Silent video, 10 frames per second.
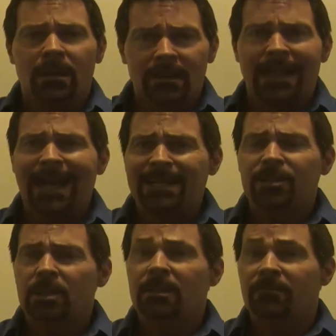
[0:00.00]
that
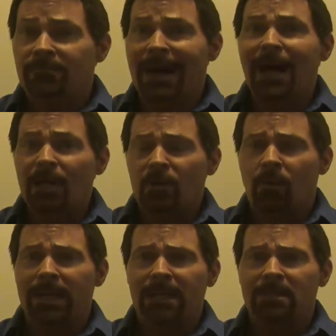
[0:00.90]
actually
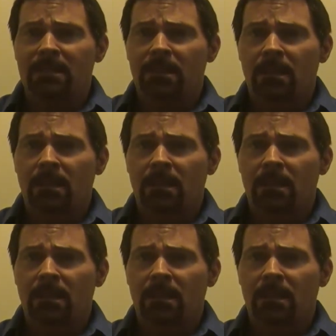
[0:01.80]
evaluate